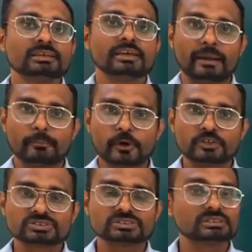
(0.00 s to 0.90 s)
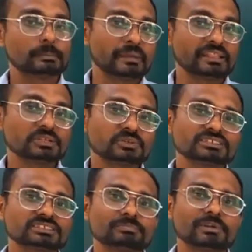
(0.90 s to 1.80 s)
about the
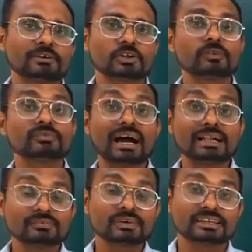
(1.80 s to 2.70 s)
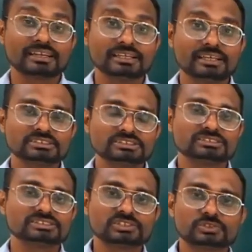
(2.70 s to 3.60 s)
penetration power of alpha
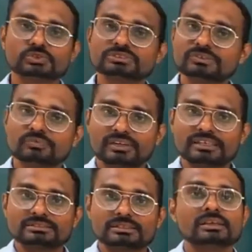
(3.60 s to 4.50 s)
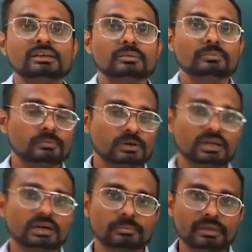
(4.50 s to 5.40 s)
radiations through different
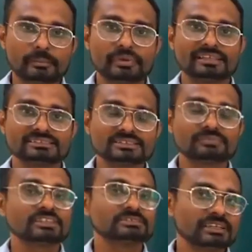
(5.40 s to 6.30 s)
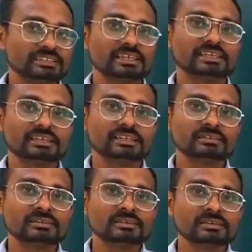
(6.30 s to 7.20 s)
membranes, different
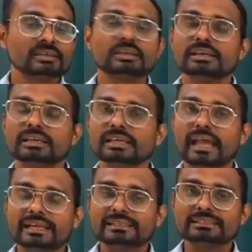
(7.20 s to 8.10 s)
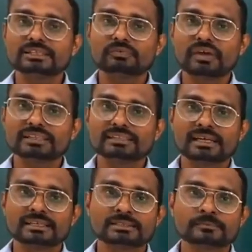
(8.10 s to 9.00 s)
material, he identified
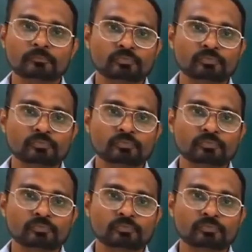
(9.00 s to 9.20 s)
that